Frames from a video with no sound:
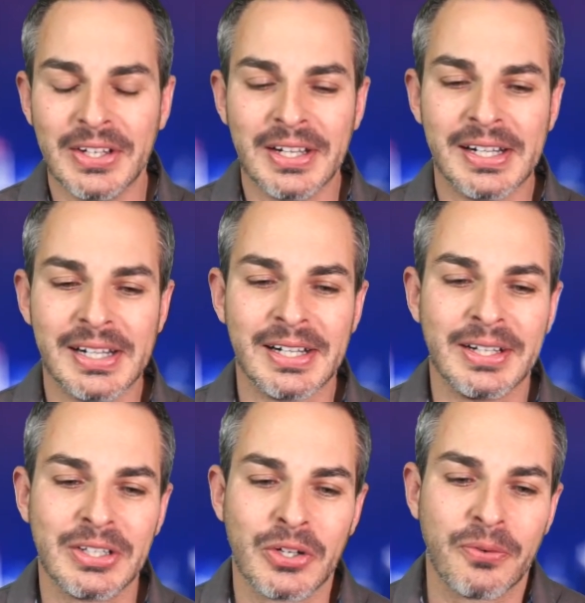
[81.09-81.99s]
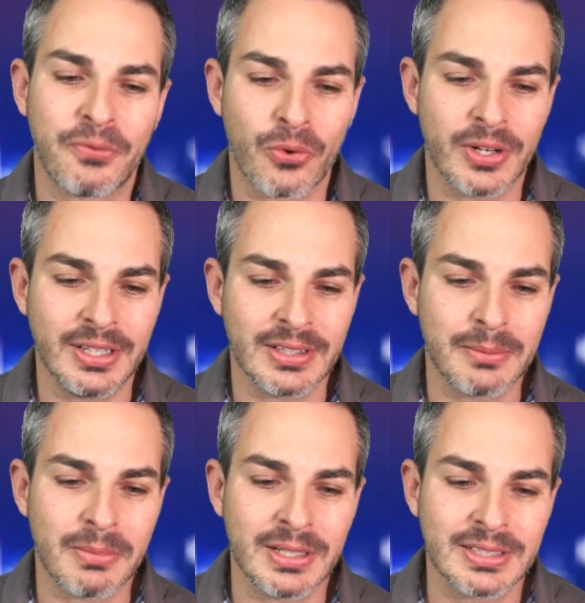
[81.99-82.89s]
for Elon
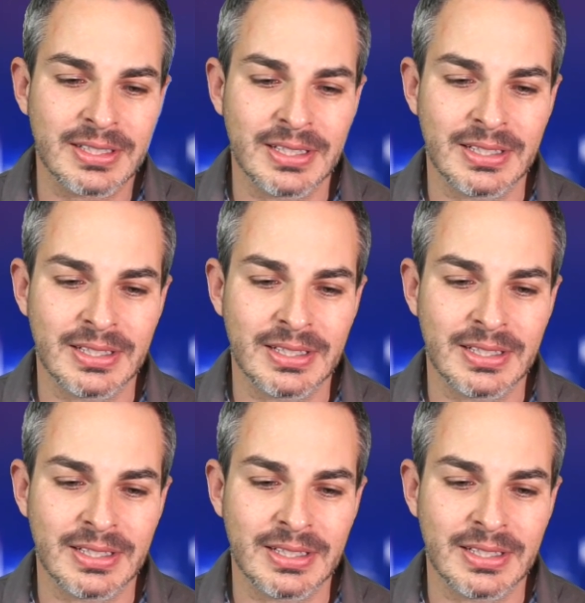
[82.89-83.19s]
Musk in